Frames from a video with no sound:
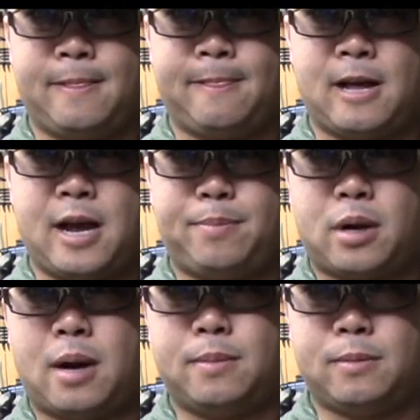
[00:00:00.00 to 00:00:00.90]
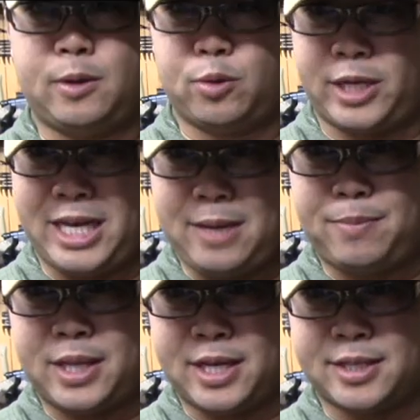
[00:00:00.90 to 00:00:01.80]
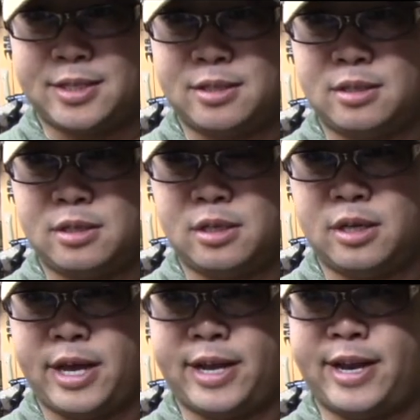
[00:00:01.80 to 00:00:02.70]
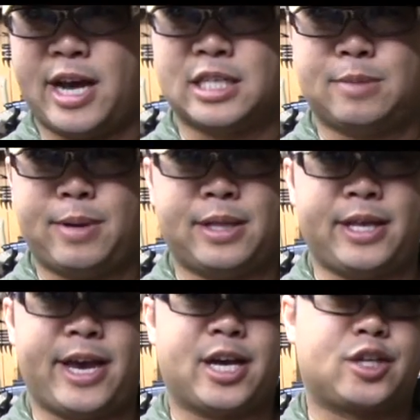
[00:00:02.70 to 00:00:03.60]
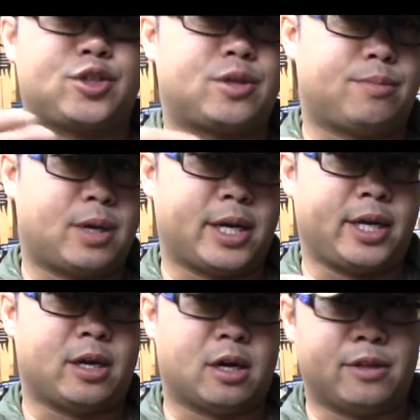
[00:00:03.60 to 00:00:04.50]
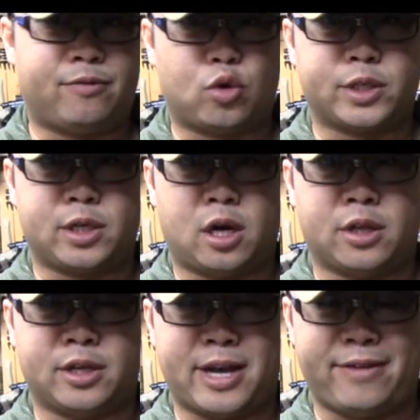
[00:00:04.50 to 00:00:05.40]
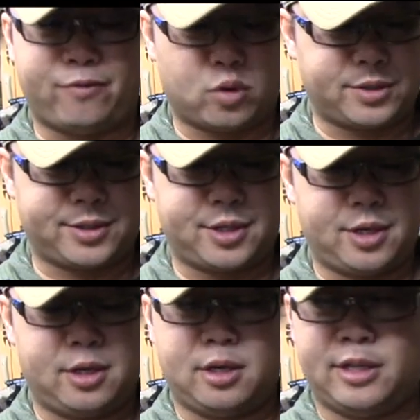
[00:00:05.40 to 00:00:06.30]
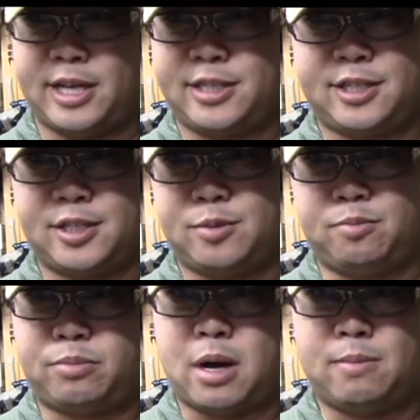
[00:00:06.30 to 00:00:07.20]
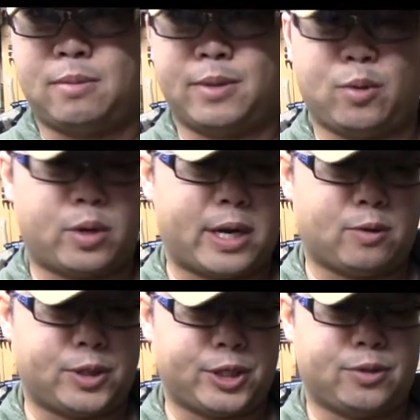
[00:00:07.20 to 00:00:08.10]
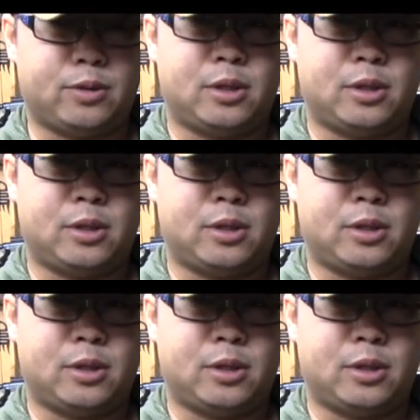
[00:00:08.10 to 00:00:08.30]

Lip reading: I probably would keep this and not spend the extra money on the Night Force. That's just probably what I would do.